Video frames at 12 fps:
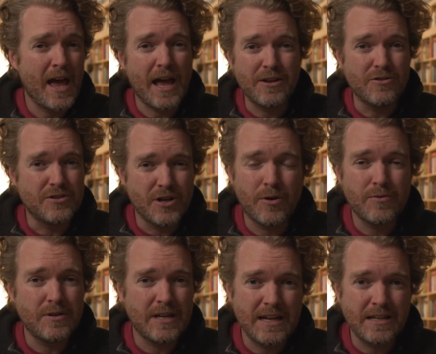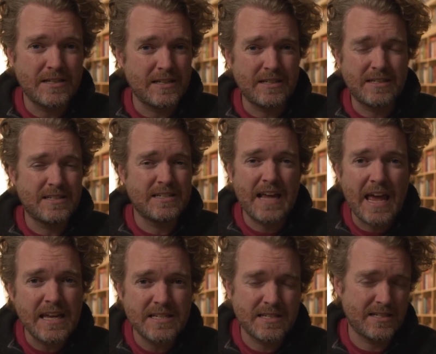and you don't need to
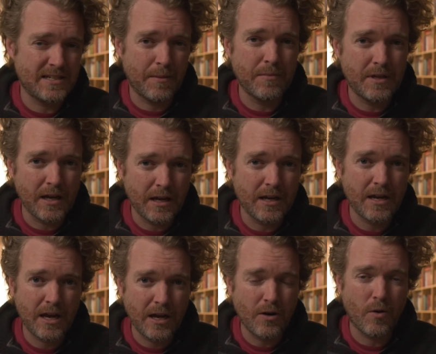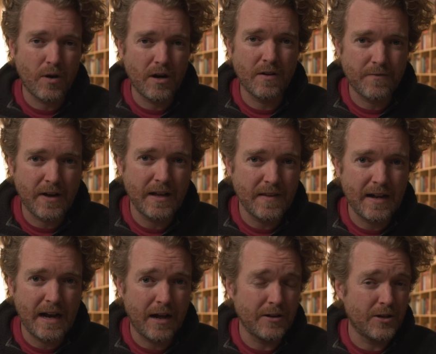taste something in order to find that
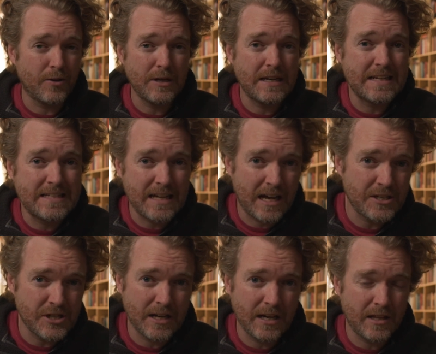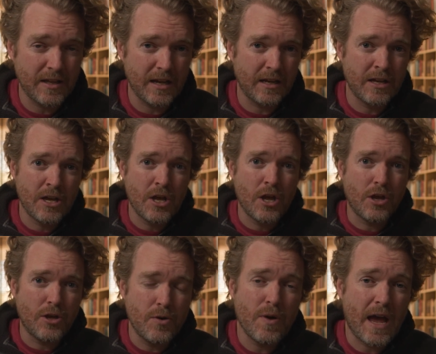out. You don't need to touch anything.
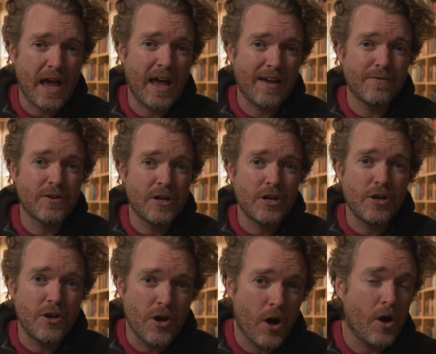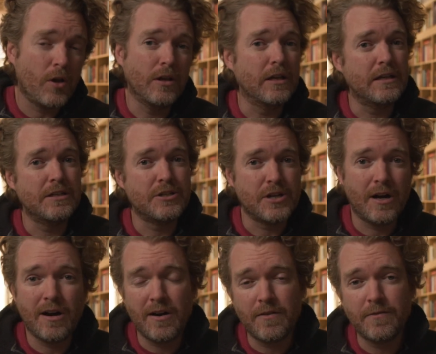You have knowledge
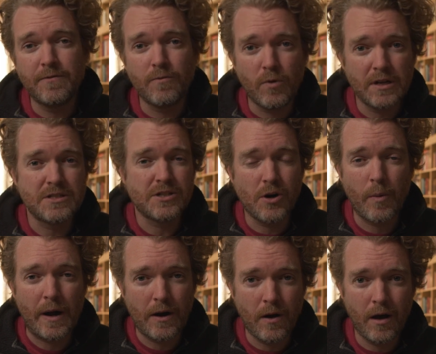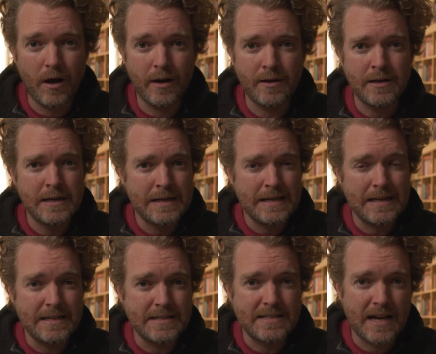of what's going on
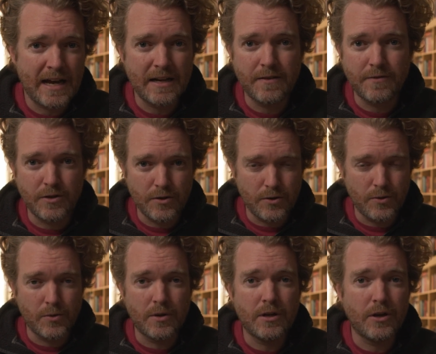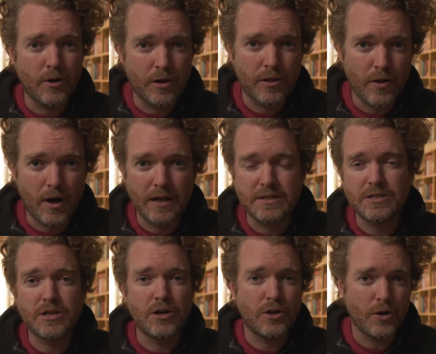inside of you, your thoughts,
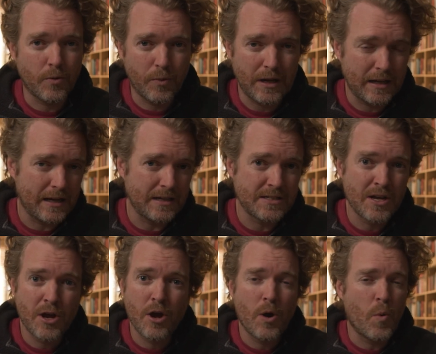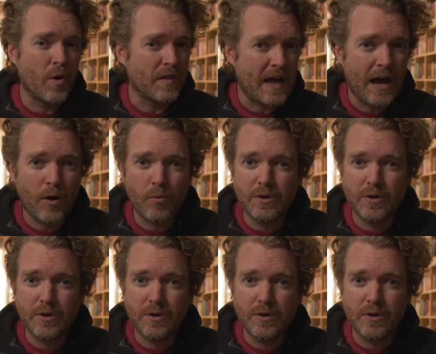your willings, without